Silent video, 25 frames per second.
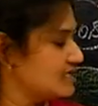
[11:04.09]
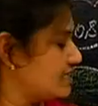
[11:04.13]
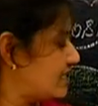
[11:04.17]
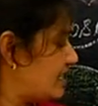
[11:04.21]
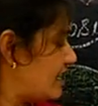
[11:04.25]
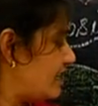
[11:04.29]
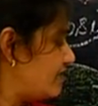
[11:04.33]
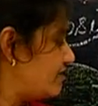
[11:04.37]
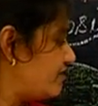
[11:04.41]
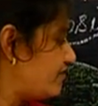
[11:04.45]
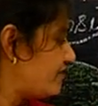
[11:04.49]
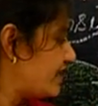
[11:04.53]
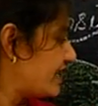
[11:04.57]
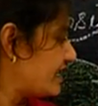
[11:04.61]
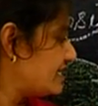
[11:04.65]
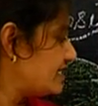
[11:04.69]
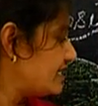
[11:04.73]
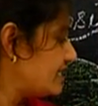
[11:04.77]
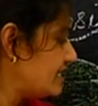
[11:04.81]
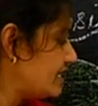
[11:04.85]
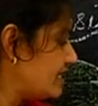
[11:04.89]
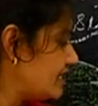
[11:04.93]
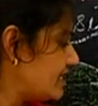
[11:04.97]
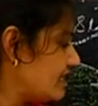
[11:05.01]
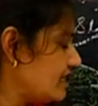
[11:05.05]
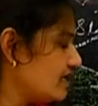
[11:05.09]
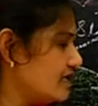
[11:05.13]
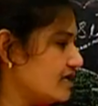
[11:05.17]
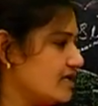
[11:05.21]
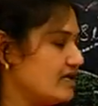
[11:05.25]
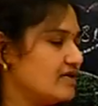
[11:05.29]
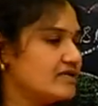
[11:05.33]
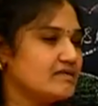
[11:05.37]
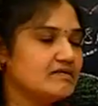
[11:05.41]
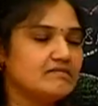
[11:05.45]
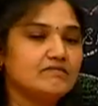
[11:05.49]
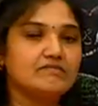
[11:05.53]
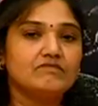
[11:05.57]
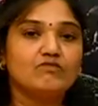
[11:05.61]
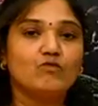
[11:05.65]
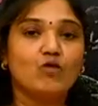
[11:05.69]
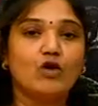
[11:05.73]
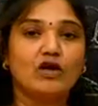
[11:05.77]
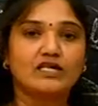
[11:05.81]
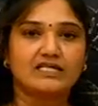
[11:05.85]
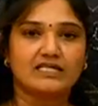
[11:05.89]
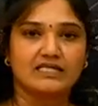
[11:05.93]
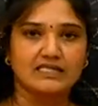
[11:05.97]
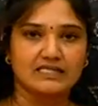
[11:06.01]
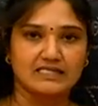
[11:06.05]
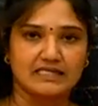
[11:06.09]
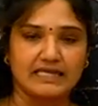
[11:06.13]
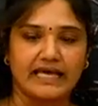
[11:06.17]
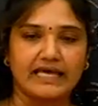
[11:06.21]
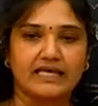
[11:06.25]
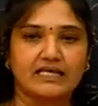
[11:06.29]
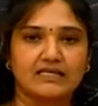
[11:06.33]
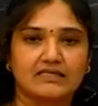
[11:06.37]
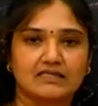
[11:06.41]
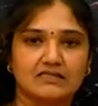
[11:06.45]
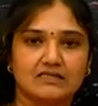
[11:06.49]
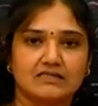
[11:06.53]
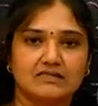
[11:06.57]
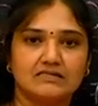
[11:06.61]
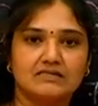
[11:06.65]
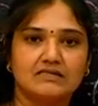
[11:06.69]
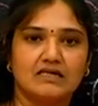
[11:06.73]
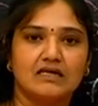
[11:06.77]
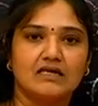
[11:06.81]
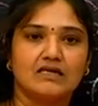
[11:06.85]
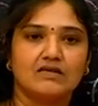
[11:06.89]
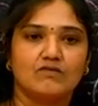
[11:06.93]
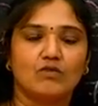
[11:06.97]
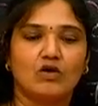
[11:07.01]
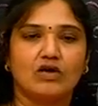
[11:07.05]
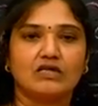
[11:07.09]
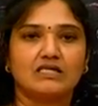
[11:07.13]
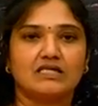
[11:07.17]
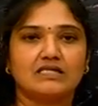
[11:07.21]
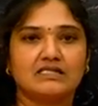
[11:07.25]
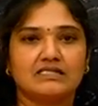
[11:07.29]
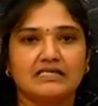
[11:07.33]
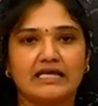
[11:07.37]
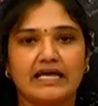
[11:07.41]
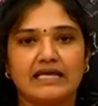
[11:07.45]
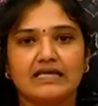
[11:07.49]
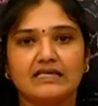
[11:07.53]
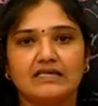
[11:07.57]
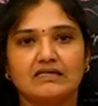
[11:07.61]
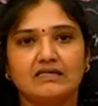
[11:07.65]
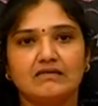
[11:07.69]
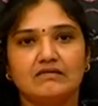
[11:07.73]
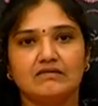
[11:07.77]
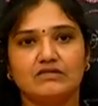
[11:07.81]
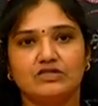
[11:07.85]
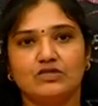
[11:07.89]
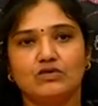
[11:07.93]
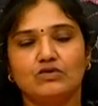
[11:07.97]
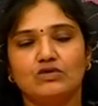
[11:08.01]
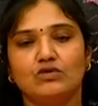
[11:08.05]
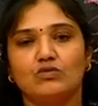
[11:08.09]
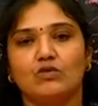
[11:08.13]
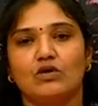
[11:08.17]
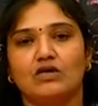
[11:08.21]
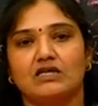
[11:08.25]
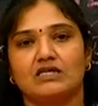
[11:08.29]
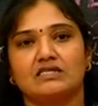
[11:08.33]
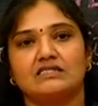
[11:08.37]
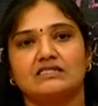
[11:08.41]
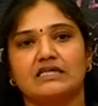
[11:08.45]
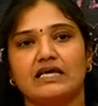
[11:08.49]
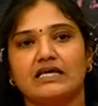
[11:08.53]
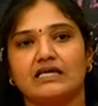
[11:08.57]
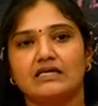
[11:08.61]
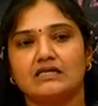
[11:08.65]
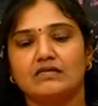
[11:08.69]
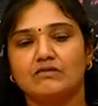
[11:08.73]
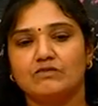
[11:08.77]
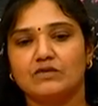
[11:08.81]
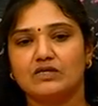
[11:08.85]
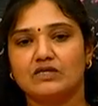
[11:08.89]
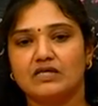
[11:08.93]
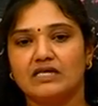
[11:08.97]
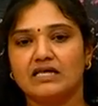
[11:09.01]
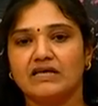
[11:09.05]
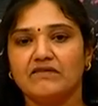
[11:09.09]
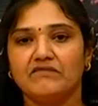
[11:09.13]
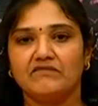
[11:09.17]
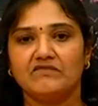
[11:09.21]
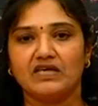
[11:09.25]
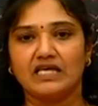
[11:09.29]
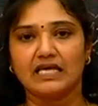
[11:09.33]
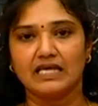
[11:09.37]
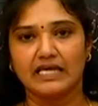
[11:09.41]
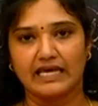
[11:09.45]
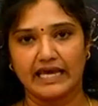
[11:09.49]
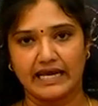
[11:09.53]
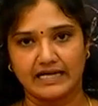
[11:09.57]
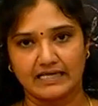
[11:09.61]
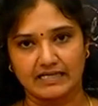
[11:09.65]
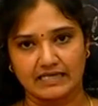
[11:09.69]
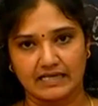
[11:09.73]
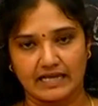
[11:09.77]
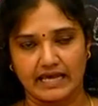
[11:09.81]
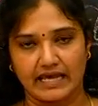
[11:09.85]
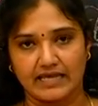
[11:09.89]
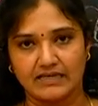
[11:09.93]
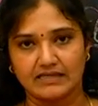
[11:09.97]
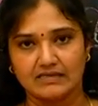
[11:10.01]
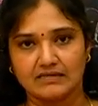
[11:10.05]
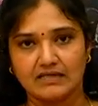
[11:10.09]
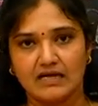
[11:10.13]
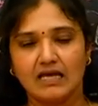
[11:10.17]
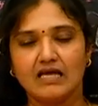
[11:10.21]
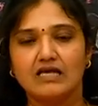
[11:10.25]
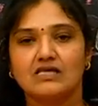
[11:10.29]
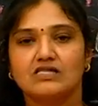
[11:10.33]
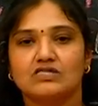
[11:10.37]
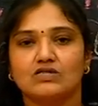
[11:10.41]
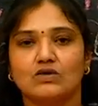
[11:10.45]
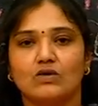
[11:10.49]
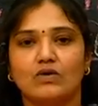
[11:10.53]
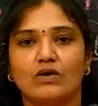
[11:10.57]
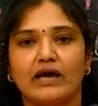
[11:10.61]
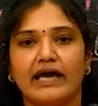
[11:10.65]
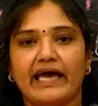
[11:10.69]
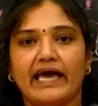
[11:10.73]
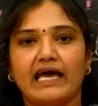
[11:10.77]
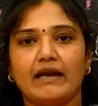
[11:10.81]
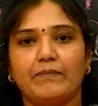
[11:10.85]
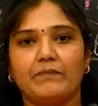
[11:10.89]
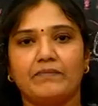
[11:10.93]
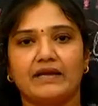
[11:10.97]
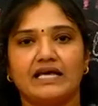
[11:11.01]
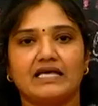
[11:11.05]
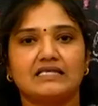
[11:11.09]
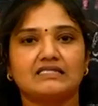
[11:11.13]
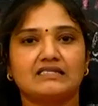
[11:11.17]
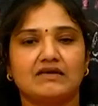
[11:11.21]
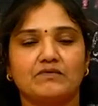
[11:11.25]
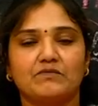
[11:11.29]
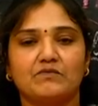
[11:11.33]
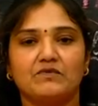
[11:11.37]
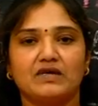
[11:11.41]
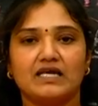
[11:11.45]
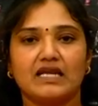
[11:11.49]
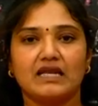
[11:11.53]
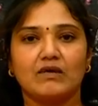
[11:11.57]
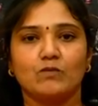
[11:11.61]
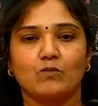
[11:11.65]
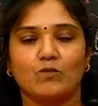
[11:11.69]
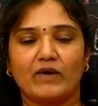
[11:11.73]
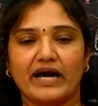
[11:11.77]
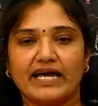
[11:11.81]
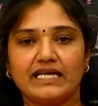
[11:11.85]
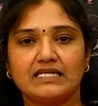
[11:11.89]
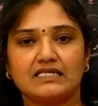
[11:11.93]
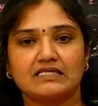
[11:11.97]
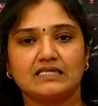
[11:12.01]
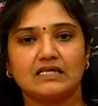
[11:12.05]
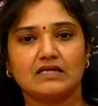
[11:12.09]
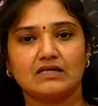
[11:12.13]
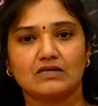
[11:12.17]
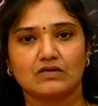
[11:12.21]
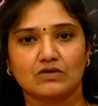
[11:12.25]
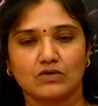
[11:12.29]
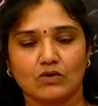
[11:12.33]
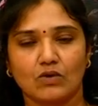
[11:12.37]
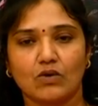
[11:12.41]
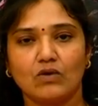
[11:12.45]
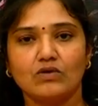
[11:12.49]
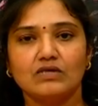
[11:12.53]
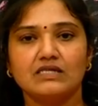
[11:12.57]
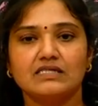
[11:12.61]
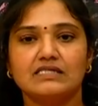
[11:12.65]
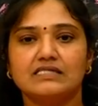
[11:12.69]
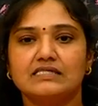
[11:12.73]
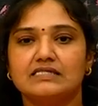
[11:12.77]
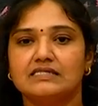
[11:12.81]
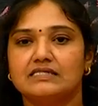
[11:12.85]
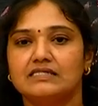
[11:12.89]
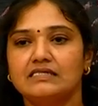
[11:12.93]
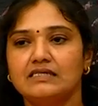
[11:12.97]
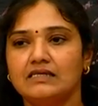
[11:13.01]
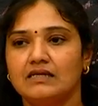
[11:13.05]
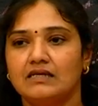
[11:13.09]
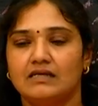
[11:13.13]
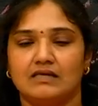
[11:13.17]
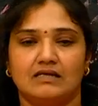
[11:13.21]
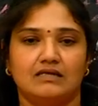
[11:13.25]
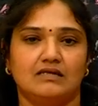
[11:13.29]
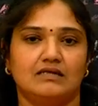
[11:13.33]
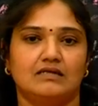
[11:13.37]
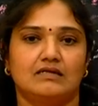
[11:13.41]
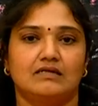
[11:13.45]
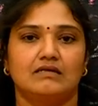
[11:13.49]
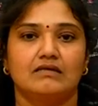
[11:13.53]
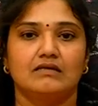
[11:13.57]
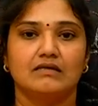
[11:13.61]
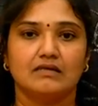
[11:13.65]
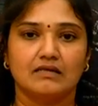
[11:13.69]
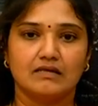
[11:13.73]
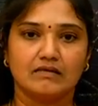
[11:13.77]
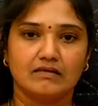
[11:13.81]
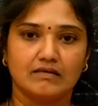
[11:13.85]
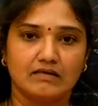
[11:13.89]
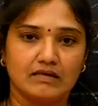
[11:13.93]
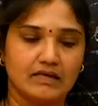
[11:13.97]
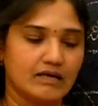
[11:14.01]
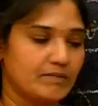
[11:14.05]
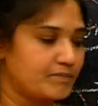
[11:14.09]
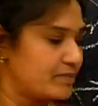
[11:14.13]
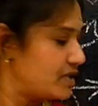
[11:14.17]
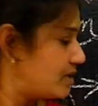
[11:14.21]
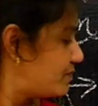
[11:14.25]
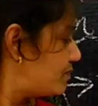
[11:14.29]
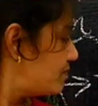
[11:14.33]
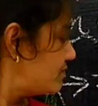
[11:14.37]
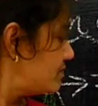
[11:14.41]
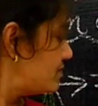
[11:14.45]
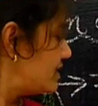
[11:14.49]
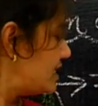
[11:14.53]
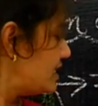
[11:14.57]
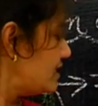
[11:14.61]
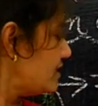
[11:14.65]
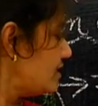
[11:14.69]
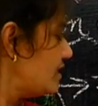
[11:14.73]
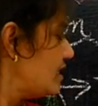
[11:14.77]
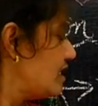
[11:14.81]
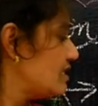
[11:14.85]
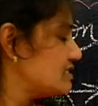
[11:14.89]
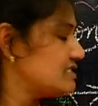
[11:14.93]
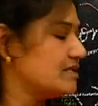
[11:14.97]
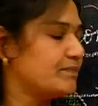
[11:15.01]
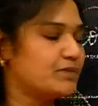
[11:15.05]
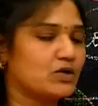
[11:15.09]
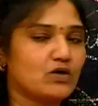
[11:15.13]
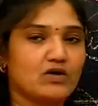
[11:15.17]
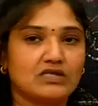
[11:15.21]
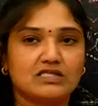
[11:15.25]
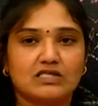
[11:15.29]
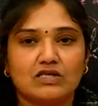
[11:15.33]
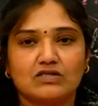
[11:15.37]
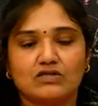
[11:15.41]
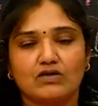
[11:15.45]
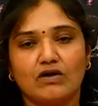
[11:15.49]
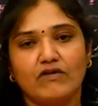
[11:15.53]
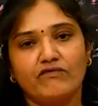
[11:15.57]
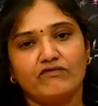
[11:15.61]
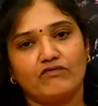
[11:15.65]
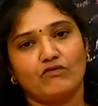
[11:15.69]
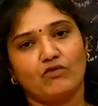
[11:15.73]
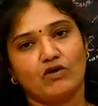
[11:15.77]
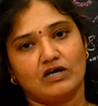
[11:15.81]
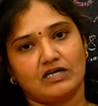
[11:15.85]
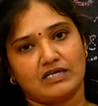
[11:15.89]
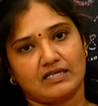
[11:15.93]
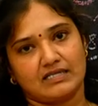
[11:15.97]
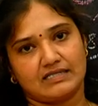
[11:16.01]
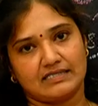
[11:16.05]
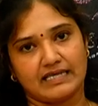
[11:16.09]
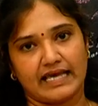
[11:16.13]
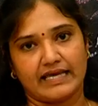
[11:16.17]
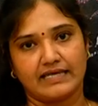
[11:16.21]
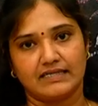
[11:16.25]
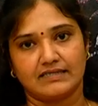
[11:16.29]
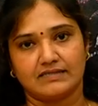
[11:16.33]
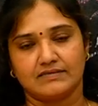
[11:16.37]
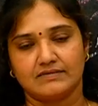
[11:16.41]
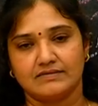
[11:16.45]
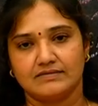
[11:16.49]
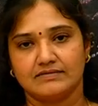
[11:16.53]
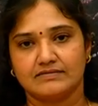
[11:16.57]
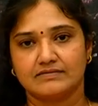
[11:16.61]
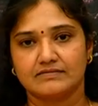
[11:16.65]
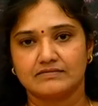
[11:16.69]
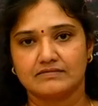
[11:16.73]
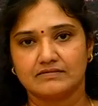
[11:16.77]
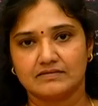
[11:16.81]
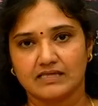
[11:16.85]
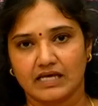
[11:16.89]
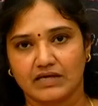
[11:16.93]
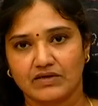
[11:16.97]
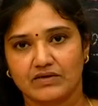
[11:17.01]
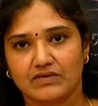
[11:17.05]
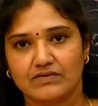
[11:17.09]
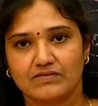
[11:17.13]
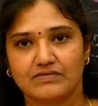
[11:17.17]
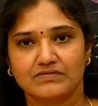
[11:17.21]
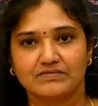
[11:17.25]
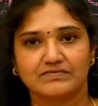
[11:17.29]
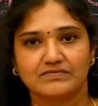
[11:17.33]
And finally, water cycle. Due to water cycle only we get rain. So air plays a very vital role in the process of water cycle. Thank you.